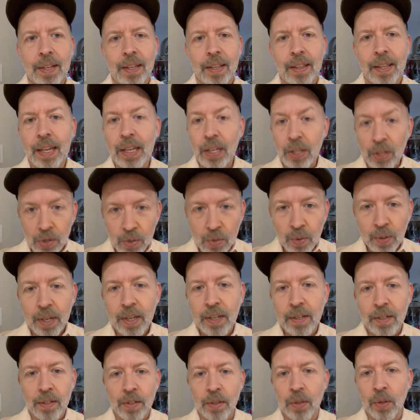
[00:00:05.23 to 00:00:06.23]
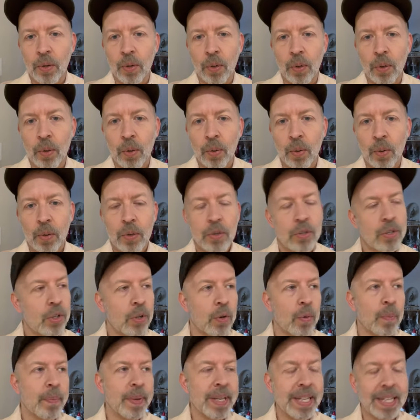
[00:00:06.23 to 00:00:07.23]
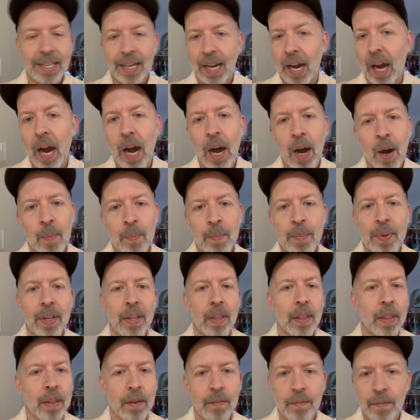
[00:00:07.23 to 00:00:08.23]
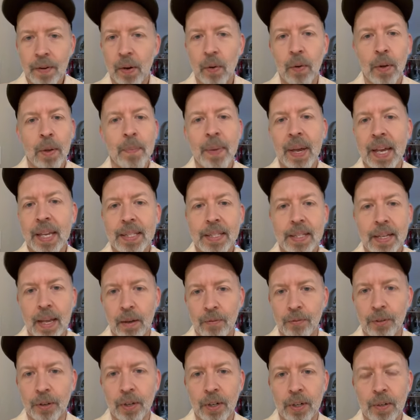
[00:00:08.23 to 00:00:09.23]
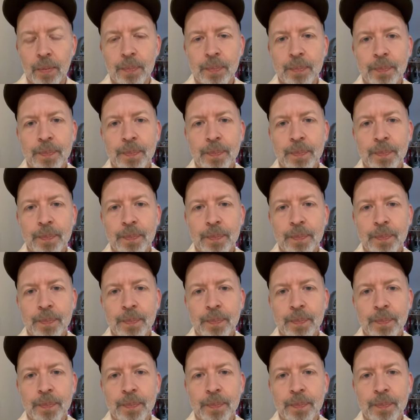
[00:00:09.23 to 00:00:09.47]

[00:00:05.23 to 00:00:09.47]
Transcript: that you can do to become the very best ever.